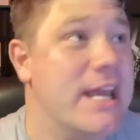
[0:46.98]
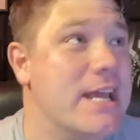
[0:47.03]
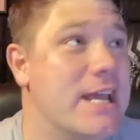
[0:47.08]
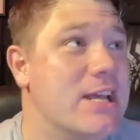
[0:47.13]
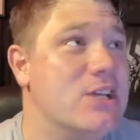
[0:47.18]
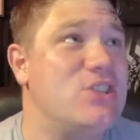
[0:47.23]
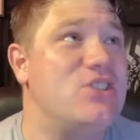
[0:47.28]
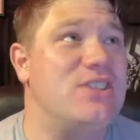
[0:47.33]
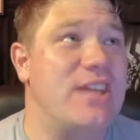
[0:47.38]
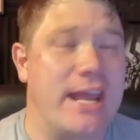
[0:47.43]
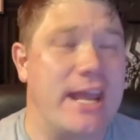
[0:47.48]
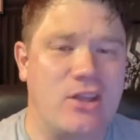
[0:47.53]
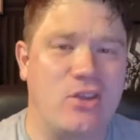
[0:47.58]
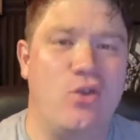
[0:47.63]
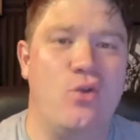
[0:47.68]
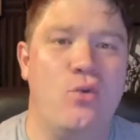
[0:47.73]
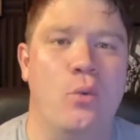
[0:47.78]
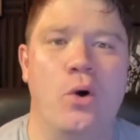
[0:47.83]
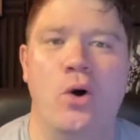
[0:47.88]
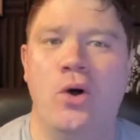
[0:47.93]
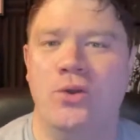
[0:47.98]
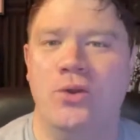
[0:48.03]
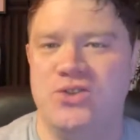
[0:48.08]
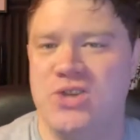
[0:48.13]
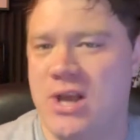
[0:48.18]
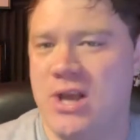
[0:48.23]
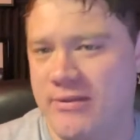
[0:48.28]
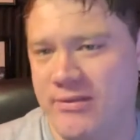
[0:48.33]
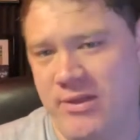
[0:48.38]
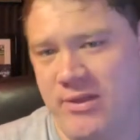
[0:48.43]
stick towards
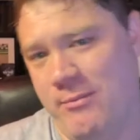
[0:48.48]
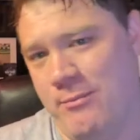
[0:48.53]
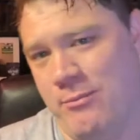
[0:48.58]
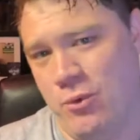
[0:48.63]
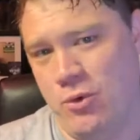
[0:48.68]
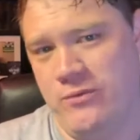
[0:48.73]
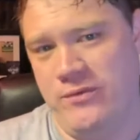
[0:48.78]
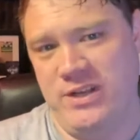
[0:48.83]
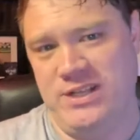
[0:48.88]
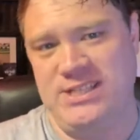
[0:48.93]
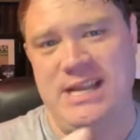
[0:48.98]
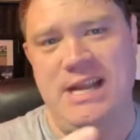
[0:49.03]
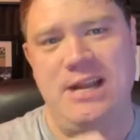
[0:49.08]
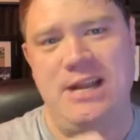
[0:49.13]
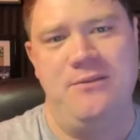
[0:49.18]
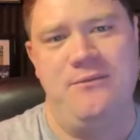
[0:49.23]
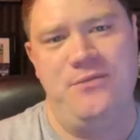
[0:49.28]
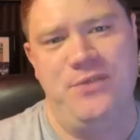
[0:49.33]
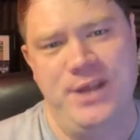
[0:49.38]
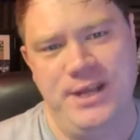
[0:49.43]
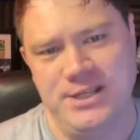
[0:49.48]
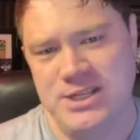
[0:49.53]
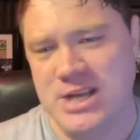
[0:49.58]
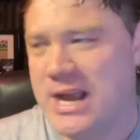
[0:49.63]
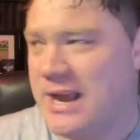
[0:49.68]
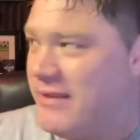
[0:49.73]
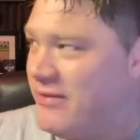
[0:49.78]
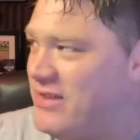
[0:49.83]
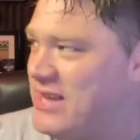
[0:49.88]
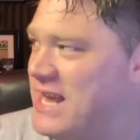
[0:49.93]
the movie side of things,
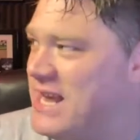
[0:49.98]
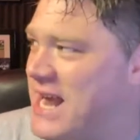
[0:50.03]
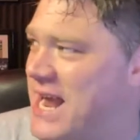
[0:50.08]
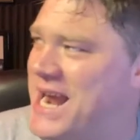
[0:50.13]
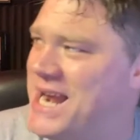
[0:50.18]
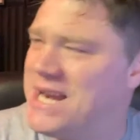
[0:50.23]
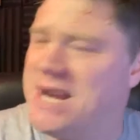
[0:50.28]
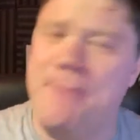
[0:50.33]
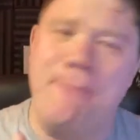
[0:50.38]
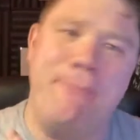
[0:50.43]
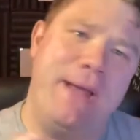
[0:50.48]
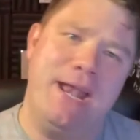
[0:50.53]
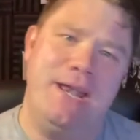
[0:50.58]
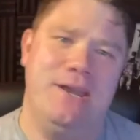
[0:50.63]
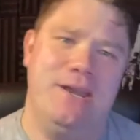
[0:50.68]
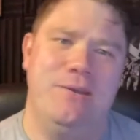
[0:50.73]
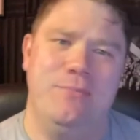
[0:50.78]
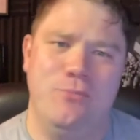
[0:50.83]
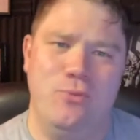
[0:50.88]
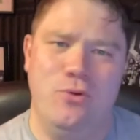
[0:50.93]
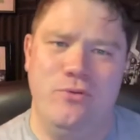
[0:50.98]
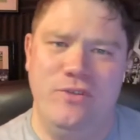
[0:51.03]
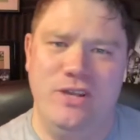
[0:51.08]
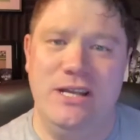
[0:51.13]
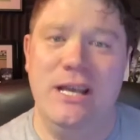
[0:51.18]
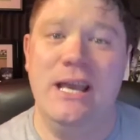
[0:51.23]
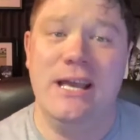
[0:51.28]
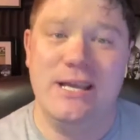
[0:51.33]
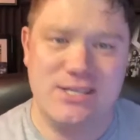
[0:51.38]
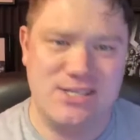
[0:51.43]
the independent movie
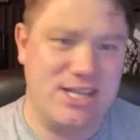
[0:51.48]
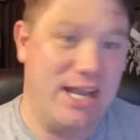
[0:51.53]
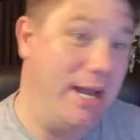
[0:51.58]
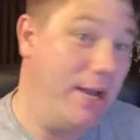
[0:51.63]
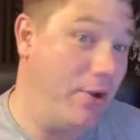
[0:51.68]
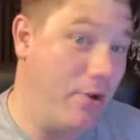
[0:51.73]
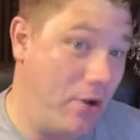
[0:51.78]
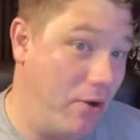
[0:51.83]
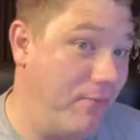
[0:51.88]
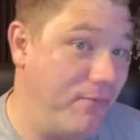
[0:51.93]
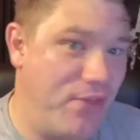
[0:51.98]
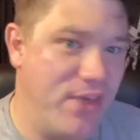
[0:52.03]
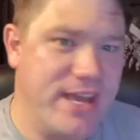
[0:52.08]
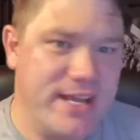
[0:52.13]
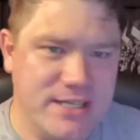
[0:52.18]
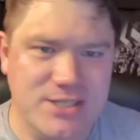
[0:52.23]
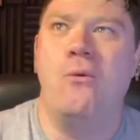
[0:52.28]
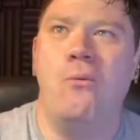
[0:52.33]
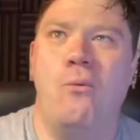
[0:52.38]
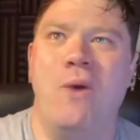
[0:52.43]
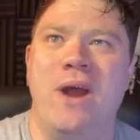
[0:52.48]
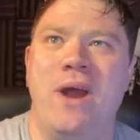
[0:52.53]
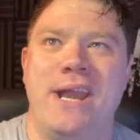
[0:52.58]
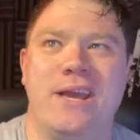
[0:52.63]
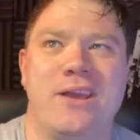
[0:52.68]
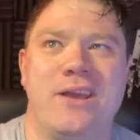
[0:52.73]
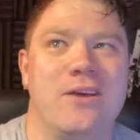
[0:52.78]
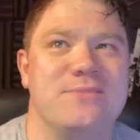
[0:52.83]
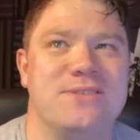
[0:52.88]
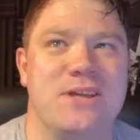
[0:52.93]
side of things. When it
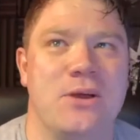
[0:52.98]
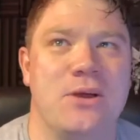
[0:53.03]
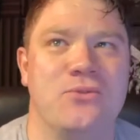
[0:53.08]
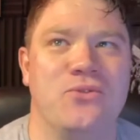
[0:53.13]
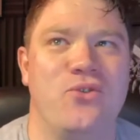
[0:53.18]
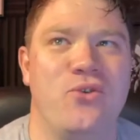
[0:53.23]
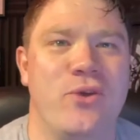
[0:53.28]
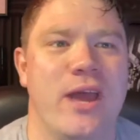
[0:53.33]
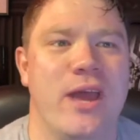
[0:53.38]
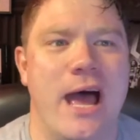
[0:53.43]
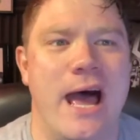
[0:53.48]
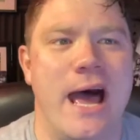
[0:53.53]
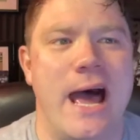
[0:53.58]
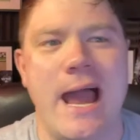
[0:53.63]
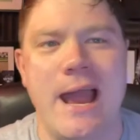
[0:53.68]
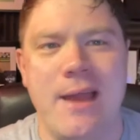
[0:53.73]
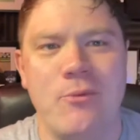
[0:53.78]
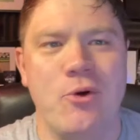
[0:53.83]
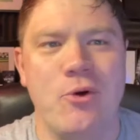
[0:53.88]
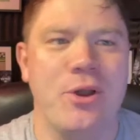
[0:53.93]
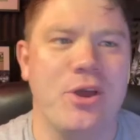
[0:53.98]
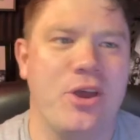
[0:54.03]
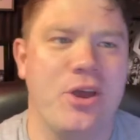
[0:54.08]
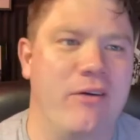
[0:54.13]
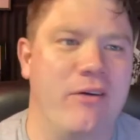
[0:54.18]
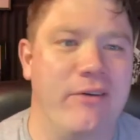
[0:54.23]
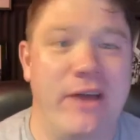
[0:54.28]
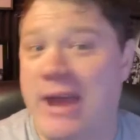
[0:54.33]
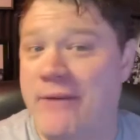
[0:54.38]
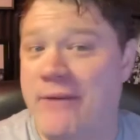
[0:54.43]
comes down to it, I'm going to cover
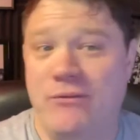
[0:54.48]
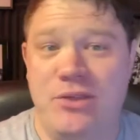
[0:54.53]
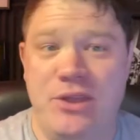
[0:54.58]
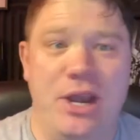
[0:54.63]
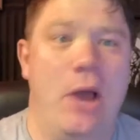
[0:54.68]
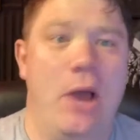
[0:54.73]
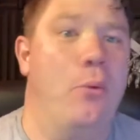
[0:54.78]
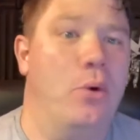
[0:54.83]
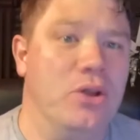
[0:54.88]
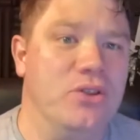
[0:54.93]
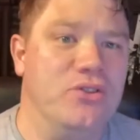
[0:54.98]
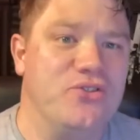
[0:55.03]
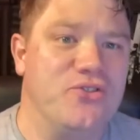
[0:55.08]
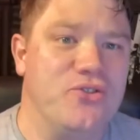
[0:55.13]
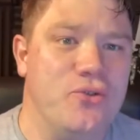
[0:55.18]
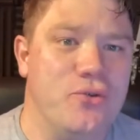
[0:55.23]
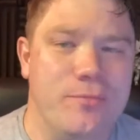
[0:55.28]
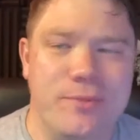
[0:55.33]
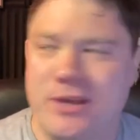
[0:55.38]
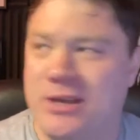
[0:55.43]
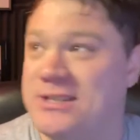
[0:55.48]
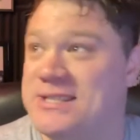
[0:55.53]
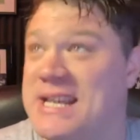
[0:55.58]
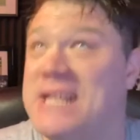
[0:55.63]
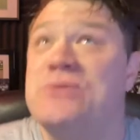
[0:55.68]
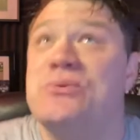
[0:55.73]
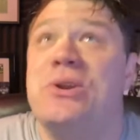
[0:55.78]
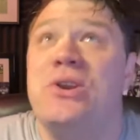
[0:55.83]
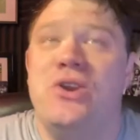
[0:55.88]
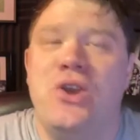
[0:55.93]
everything I want to because that's
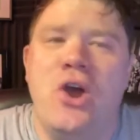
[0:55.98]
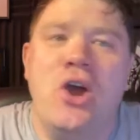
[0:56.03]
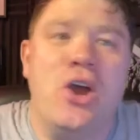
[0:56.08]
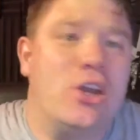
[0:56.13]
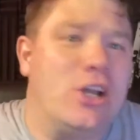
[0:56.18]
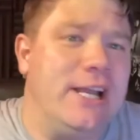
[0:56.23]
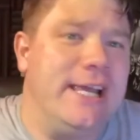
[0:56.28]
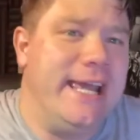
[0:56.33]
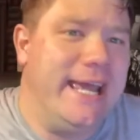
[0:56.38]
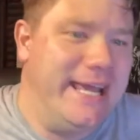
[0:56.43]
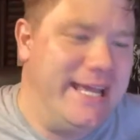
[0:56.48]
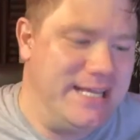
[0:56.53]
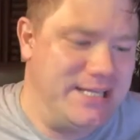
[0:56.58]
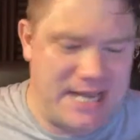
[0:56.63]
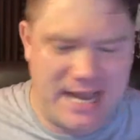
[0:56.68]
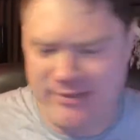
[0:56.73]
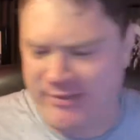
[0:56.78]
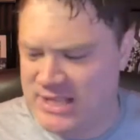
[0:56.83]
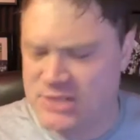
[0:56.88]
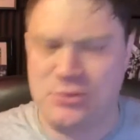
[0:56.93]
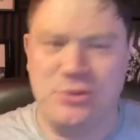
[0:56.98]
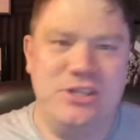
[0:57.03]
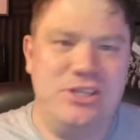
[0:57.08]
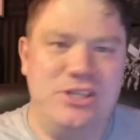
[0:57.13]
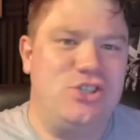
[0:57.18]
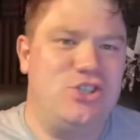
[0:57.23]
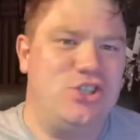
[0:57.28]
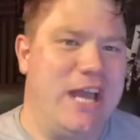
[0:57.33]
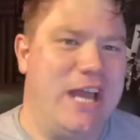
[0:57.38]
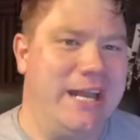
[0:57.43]
what Nerdly is, and that's what this
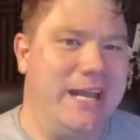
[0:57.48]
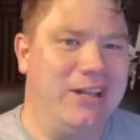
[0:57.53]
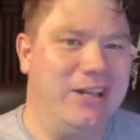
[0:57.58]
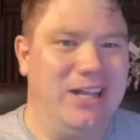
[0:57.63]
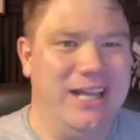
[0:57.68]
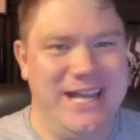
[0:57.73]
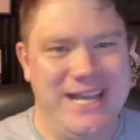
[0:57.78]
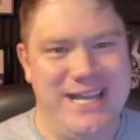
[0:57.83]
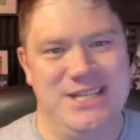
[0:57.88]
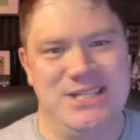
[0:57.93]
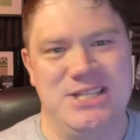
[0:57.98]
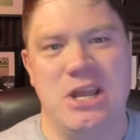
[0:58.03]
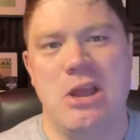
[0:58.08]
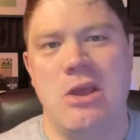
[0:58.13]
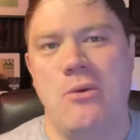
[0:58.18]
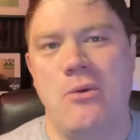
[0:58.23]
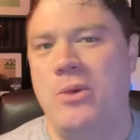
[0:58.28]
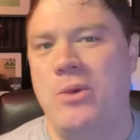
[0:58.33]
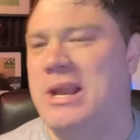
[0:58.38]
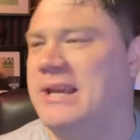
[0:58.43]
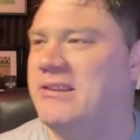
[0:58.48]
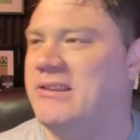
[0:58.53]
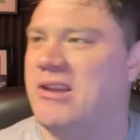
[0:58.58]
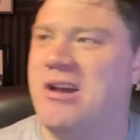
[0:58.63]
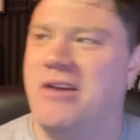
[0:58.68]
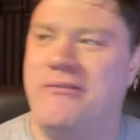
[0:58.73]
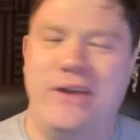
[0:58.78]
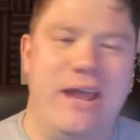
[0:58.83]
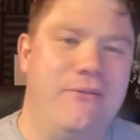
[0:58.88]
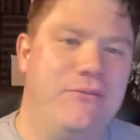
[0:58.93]
channel is. We like to cover
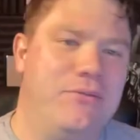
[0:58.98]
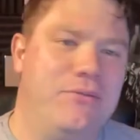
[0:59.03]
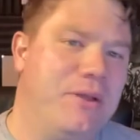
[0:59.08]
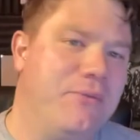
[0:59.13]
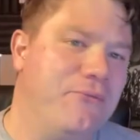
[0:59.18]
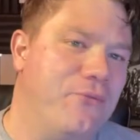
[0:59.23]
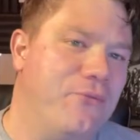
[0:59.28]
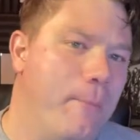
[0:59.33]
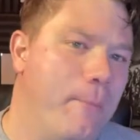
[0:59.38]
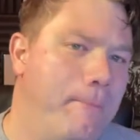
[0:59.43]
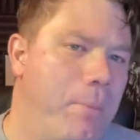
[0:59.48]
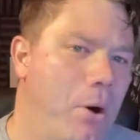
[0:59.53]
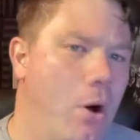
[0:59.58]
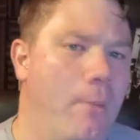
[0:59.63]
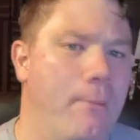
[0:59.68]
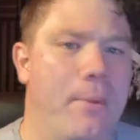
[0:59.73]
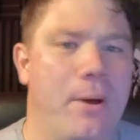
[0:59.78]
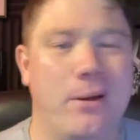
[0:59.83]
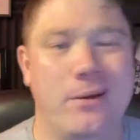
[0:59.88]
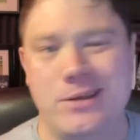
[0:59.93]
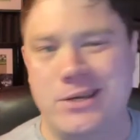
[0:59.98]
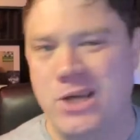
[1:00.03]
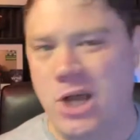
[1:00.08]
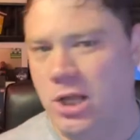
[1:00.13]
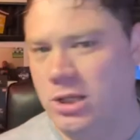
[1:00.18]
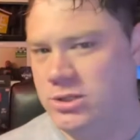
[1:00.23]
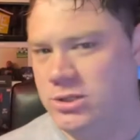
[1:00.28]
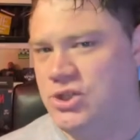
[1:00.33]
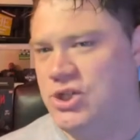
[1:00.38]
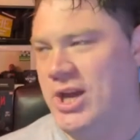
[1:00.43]
everything from pop
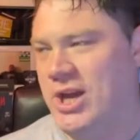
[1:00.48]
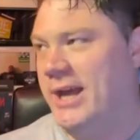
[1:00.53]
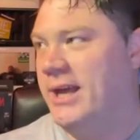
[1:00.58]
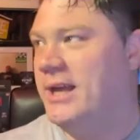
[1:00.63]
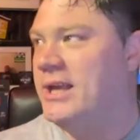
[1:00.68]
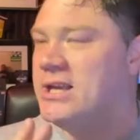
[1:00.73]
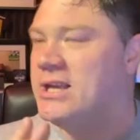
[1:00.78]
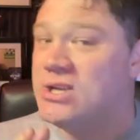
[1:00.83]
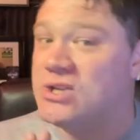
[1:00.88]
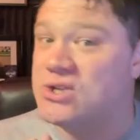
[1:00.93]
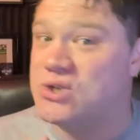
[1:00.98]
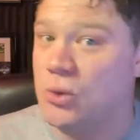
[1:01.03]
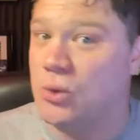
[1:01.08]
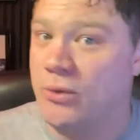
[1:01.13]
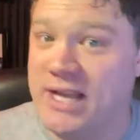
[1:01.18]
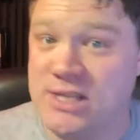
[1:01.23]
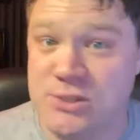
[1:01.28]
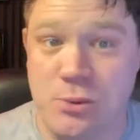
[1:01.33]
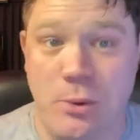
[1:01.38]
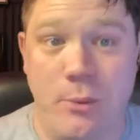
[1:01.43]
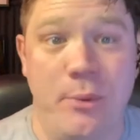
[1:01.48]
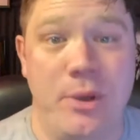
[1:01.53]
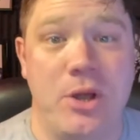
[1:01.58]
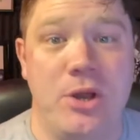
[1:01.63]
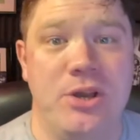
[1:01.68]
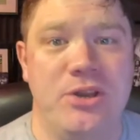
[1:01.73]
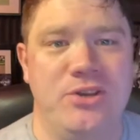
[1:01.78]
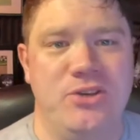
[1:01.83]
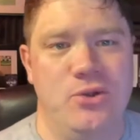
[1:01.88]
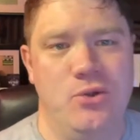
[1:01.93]
culture. So that's what we're going to
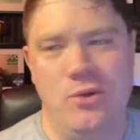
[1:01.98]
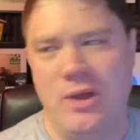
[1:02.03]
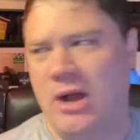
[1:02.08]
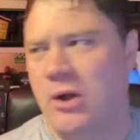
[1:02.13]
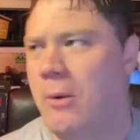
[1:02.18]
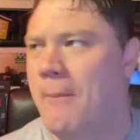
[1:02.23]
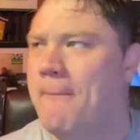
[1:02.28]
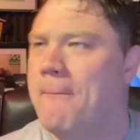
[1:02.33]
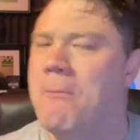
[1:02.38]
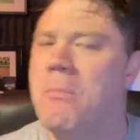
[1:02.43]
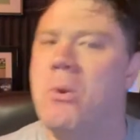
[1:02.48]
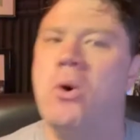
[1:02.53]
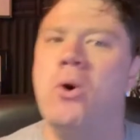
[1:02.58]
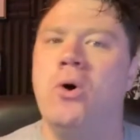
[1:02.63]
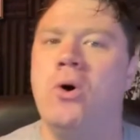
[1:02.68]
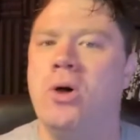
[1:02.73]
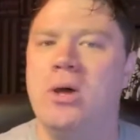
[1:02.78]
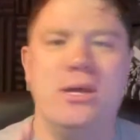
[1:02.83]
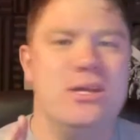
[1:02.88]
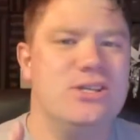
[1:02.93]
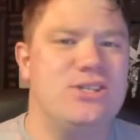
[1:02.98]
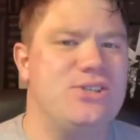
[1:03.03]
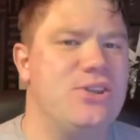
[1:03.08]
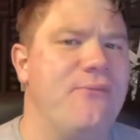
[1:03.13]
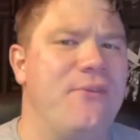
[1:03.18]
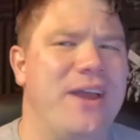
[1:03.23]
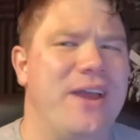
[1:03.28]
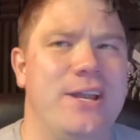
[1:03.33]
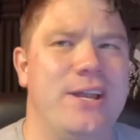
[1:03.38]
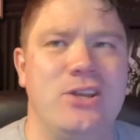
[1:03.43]
do. I got more stuff
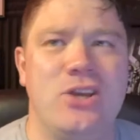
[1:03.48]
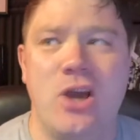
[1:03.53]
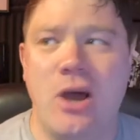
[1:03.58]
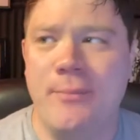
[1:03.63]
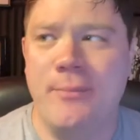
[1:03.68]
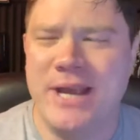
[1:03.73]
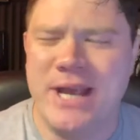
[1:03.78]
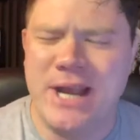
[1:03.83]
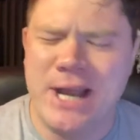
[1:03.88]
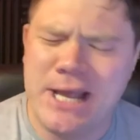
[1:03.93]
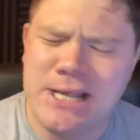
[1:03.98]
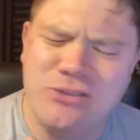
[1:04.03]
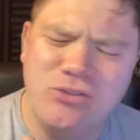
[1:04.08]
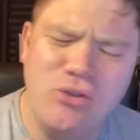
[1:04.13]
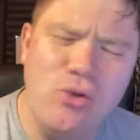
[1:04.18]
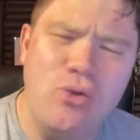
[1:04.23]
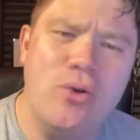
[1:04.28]
incoming, and I do